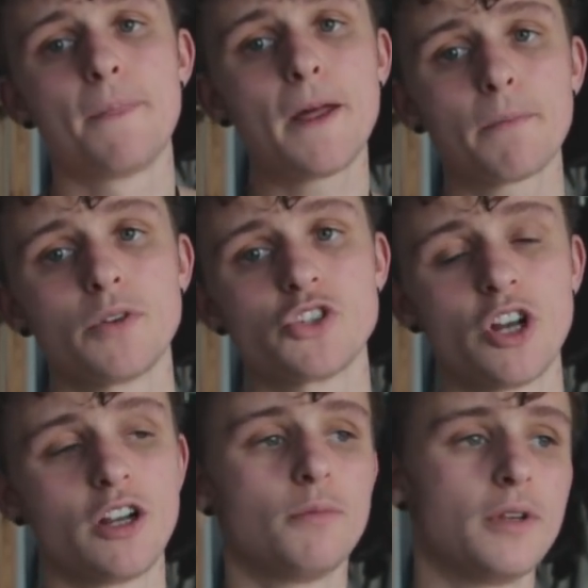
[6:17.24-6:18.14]
not
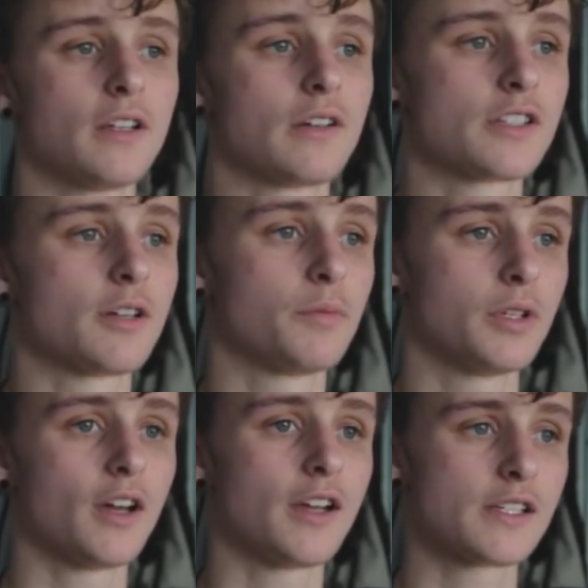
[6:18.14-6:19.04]
misgender me, because that'd
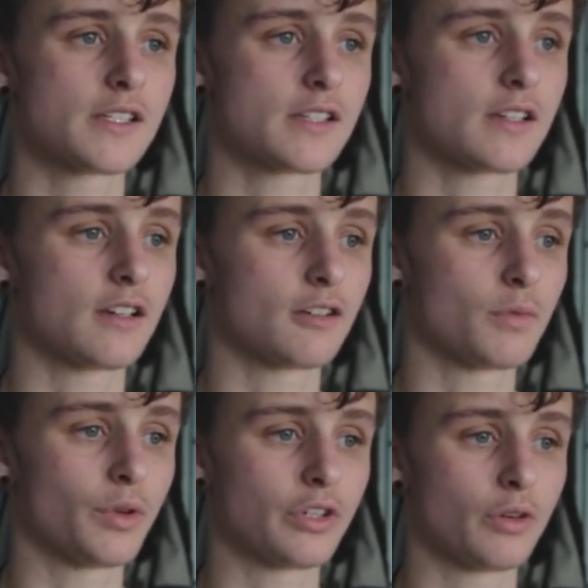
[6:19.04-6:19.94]
be nice.
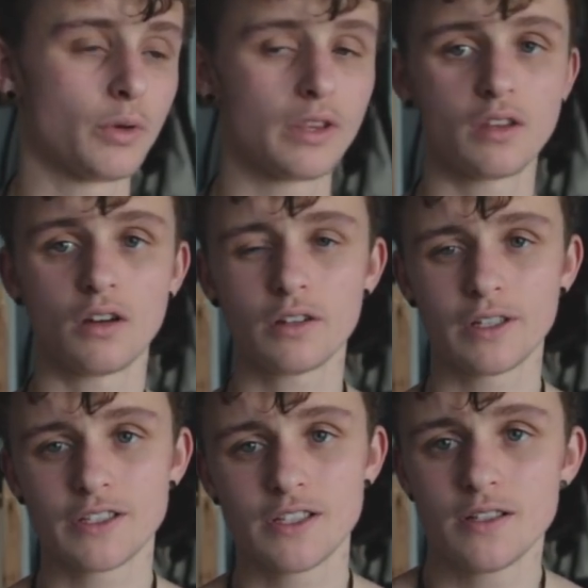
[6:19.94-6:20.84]
Also with the
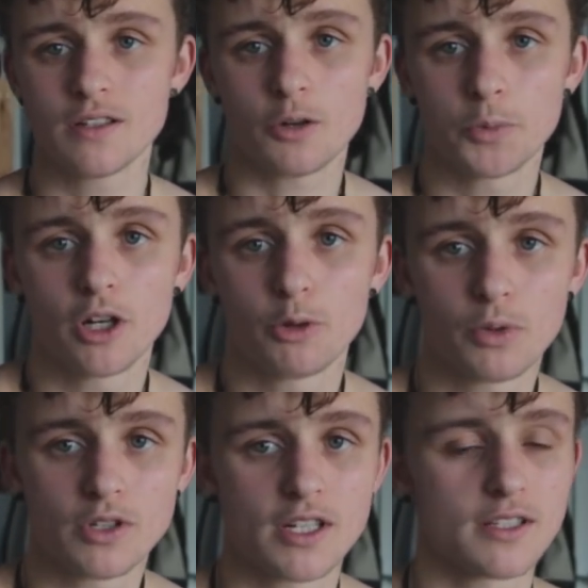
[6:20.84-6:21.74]
holiday season coming up,
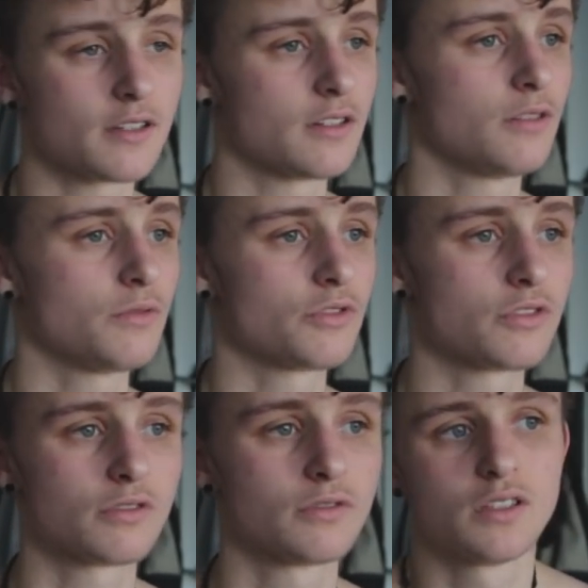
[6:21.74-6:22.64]
because that's a
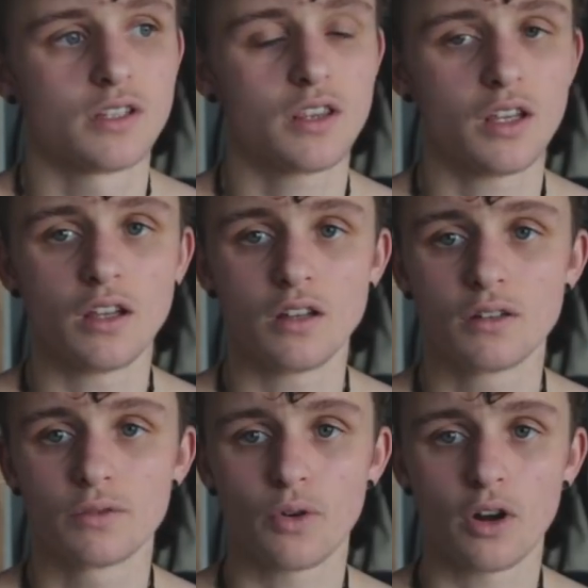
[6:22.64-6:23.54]
huge thing
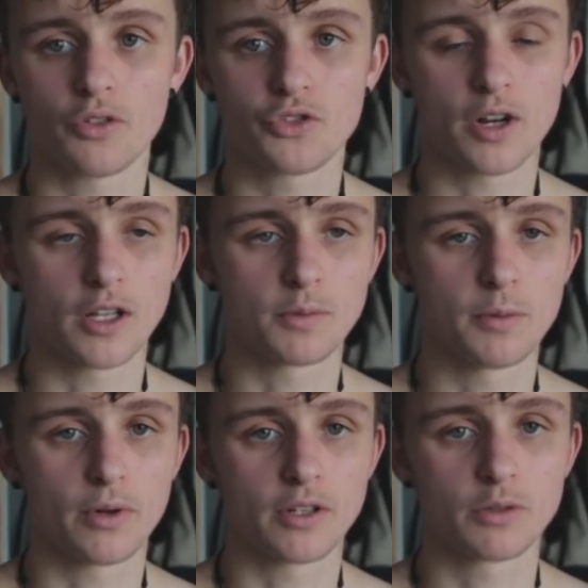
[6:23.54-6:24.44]
for a lot of trans
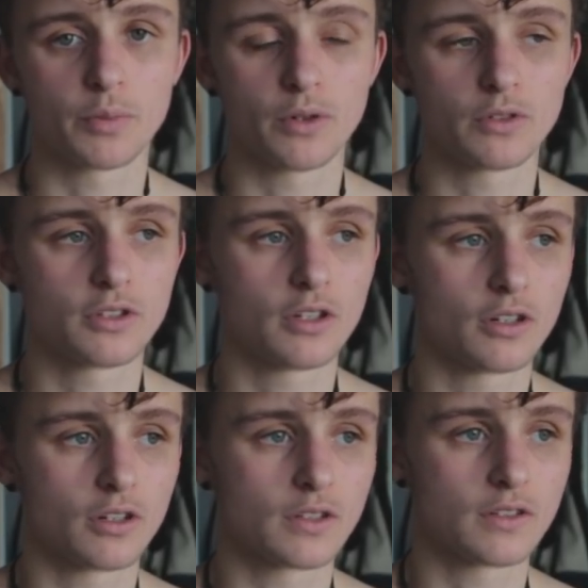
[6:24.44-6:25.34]
people, I suppose, you
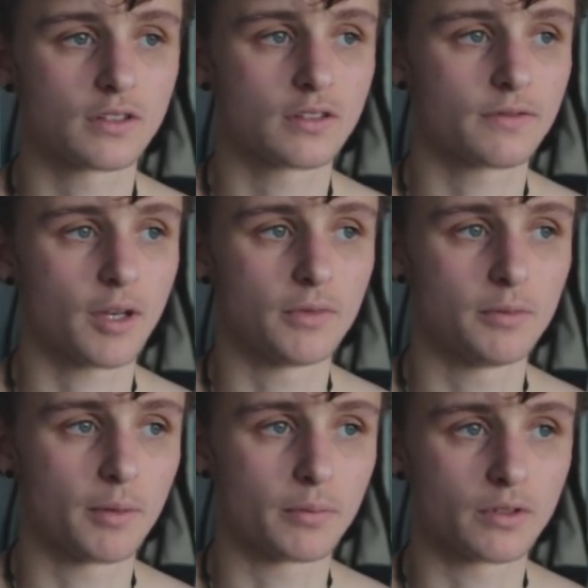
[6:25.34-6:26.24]
know, because family
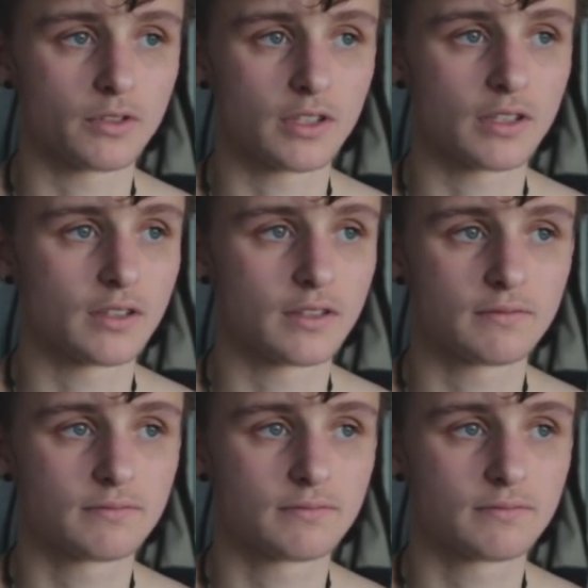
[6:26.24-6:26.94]
members and